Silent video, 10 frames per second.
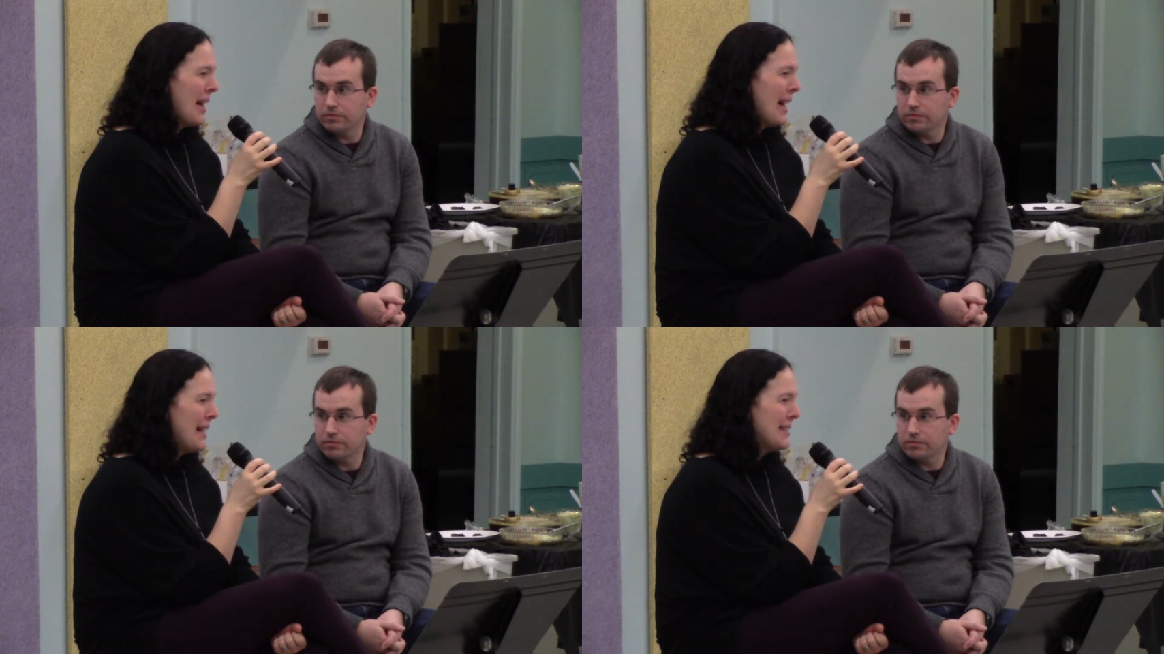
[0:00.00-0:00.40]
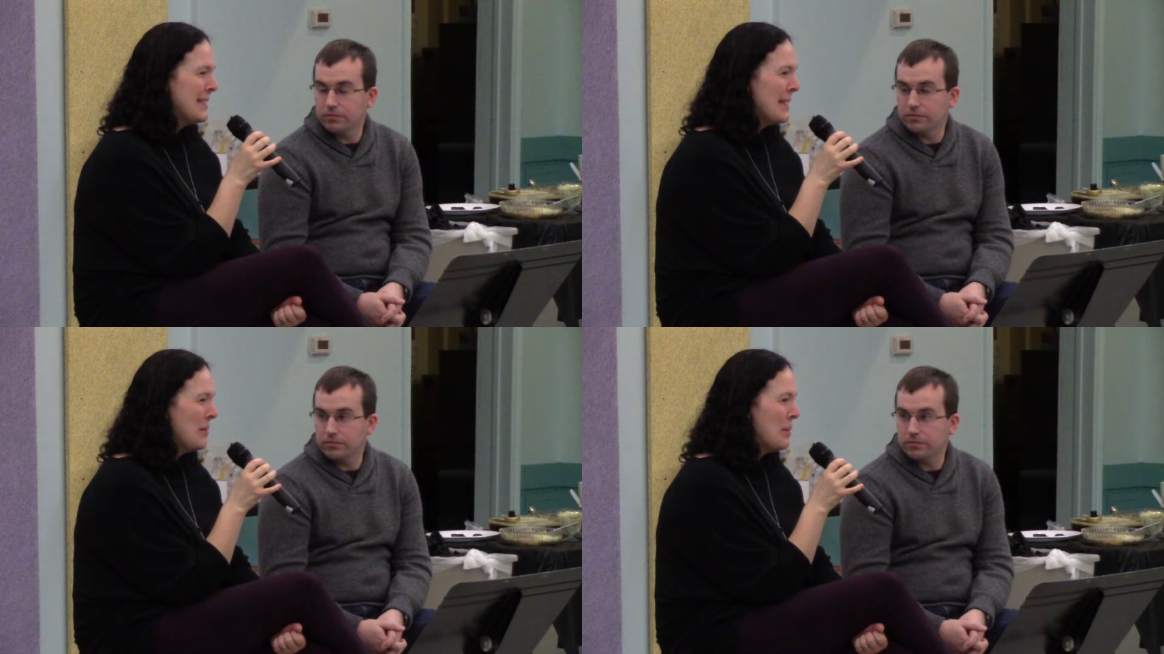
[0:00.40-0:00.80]

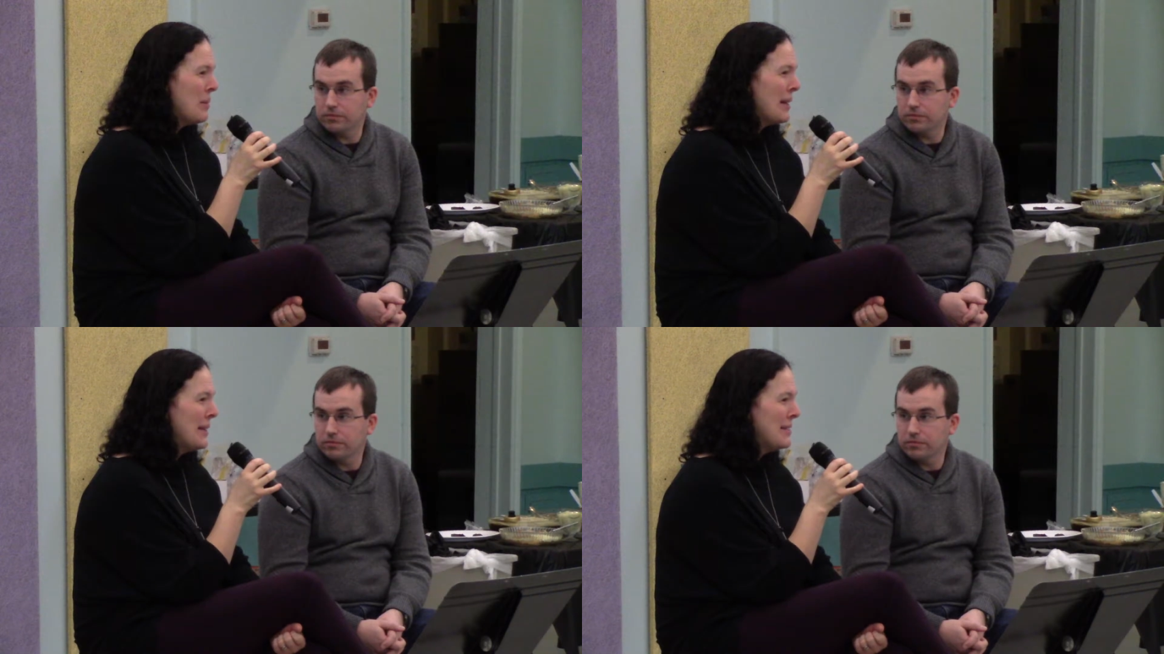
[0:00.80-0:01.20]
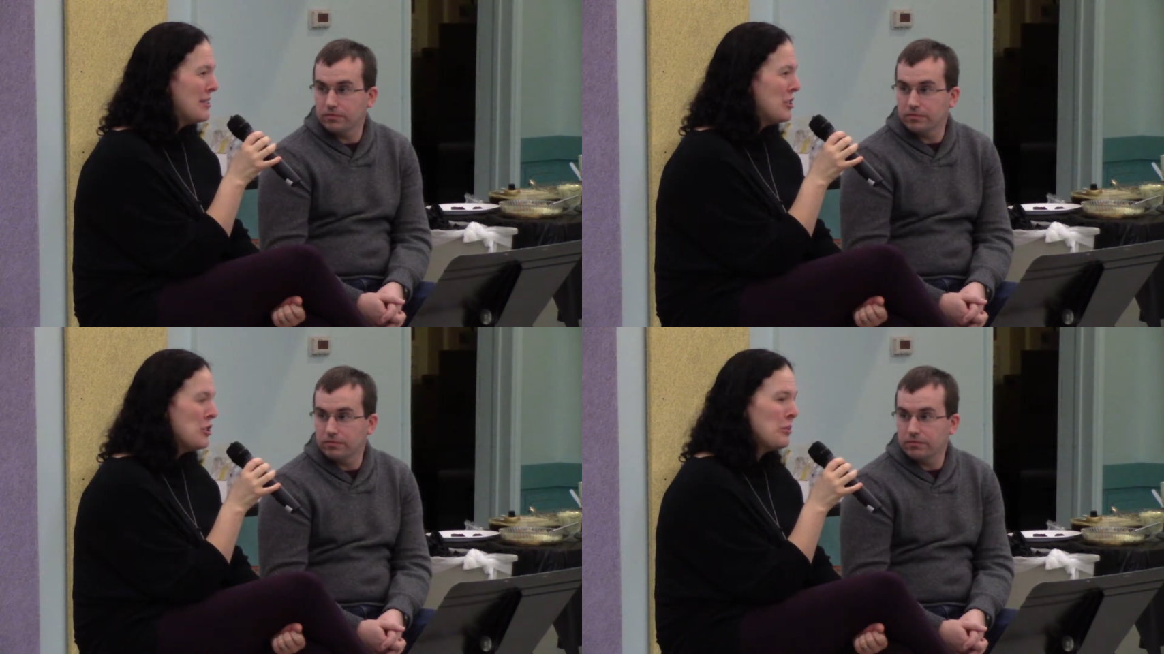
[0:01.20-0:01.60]
Speaker 1: and uh, we went
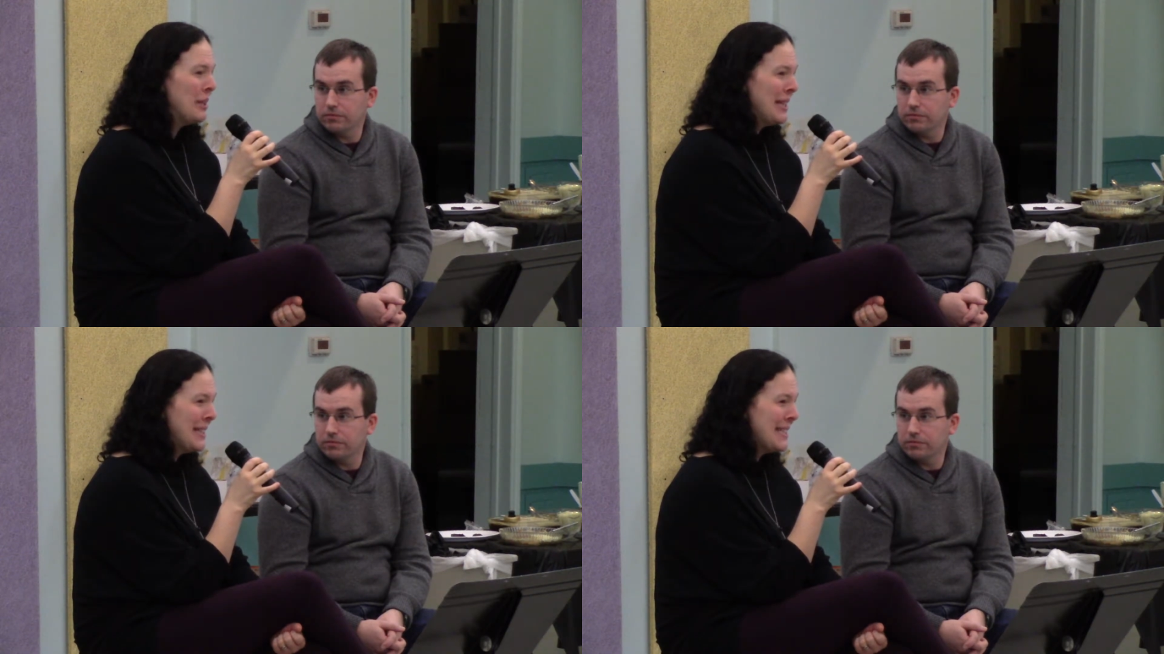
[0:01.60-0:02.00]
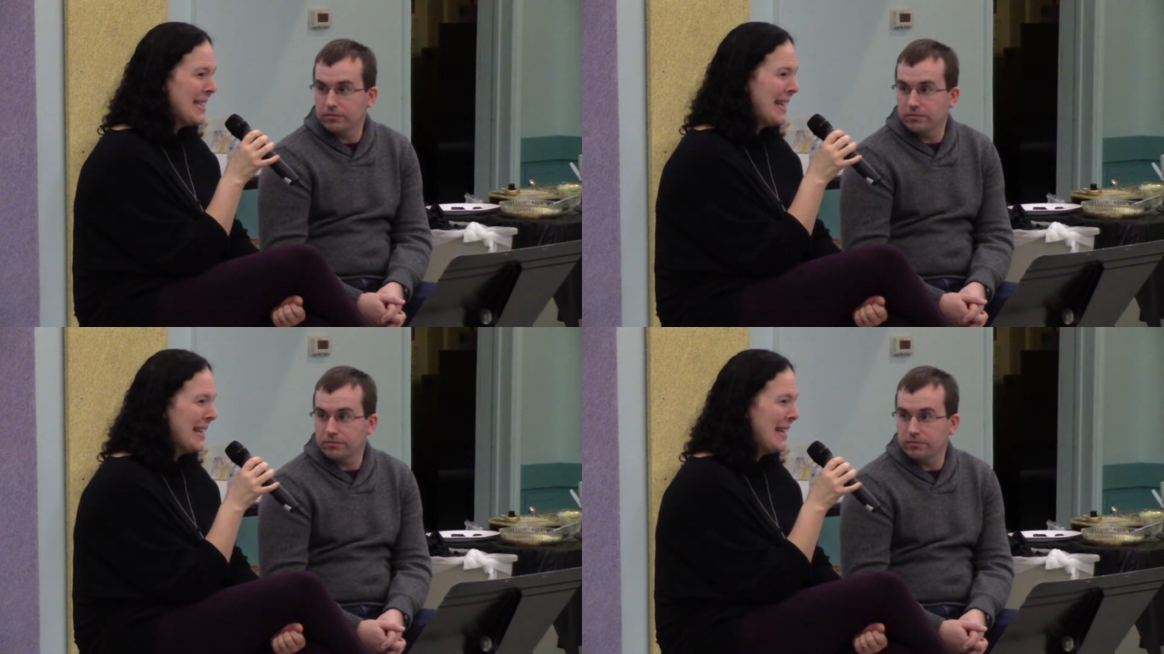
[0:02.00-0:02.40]
to Germany
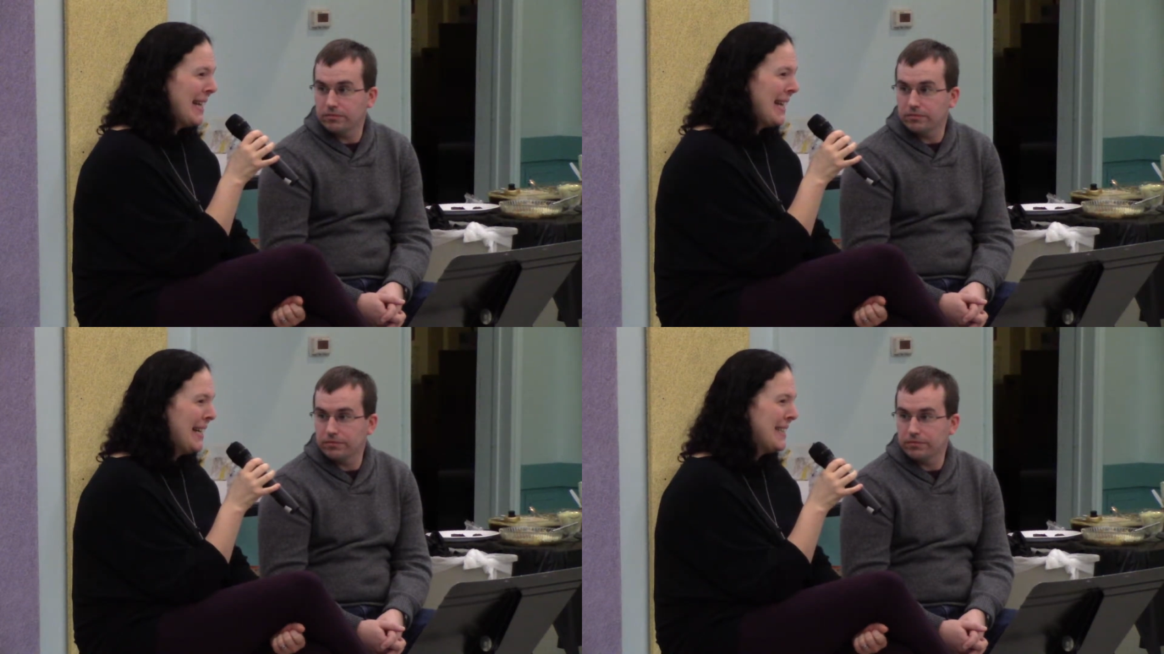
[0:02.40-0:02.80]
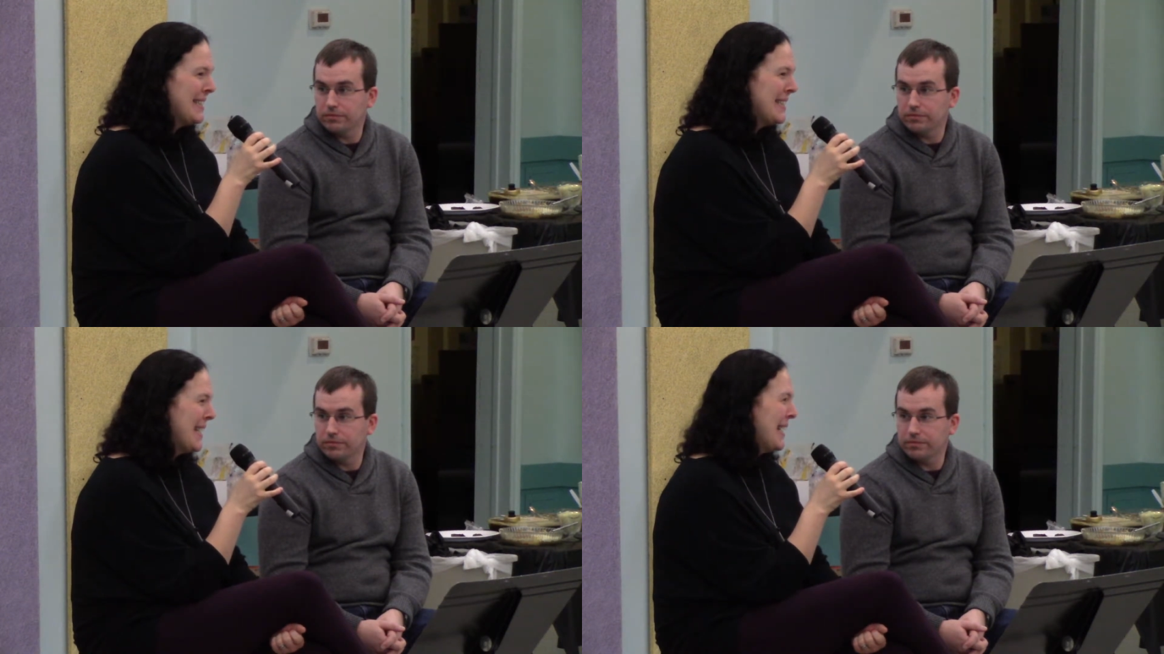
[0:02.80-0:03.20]
instead,
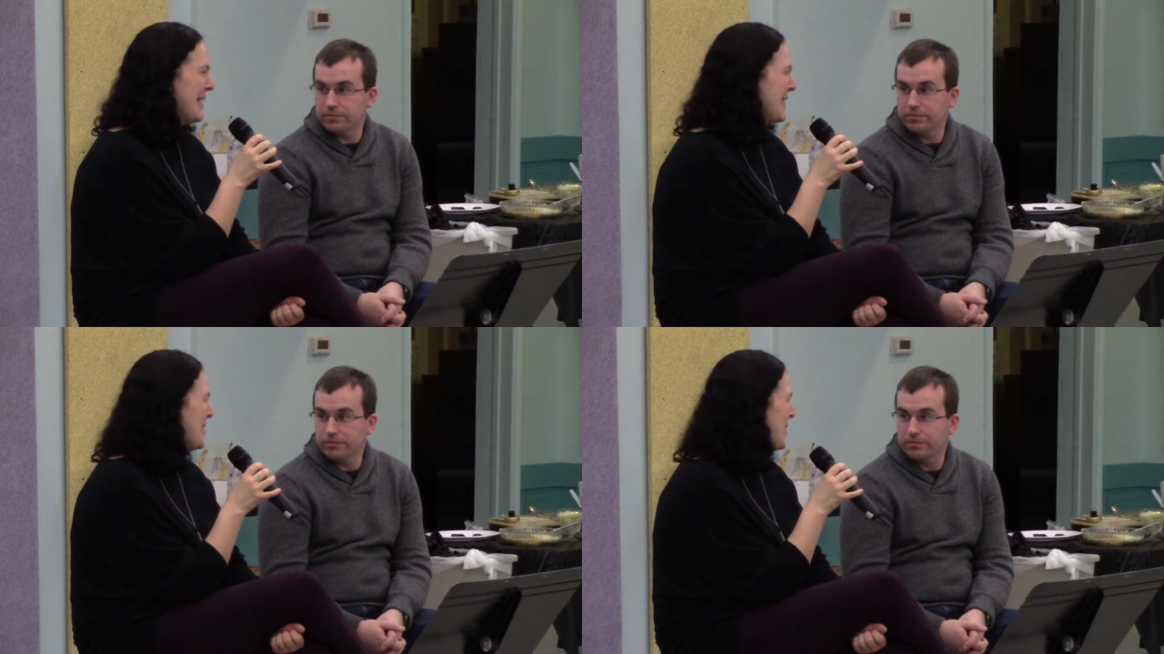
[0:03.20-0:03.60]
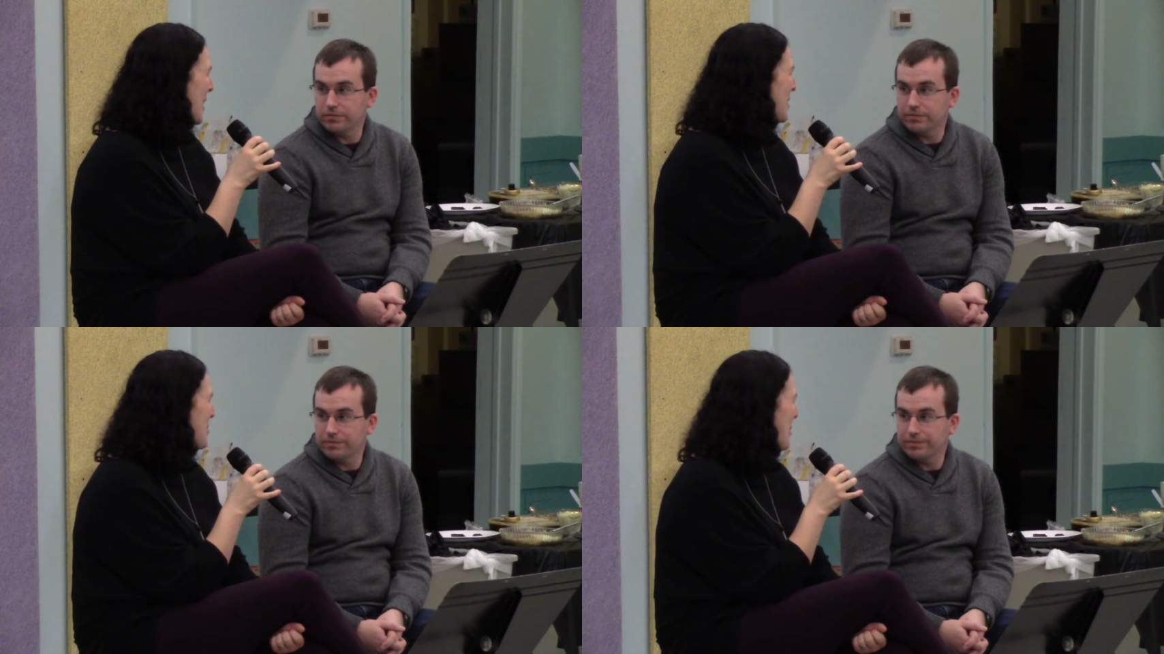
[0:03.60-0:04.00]
and uh, so
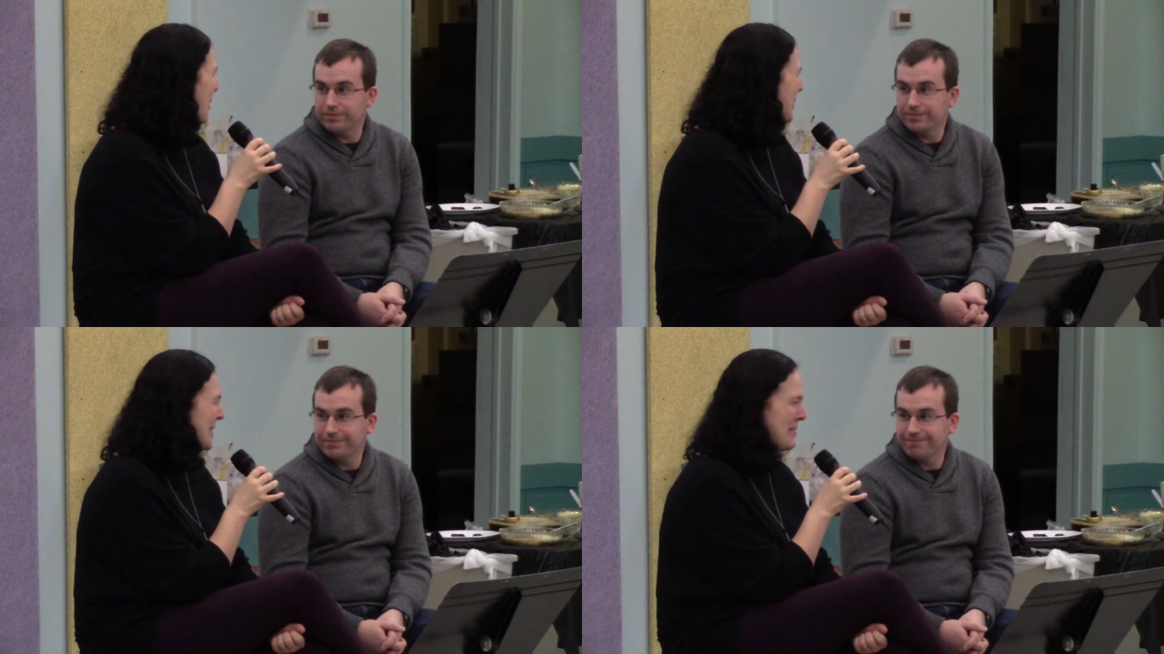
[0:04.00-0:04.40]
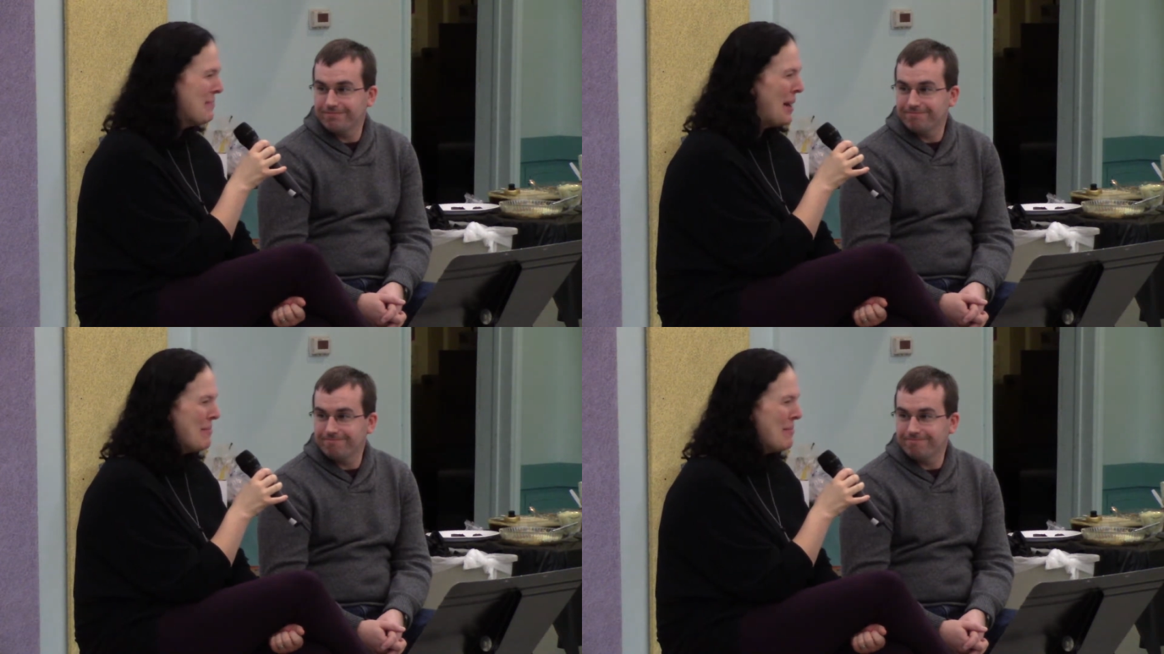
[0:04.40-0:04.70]
that's where my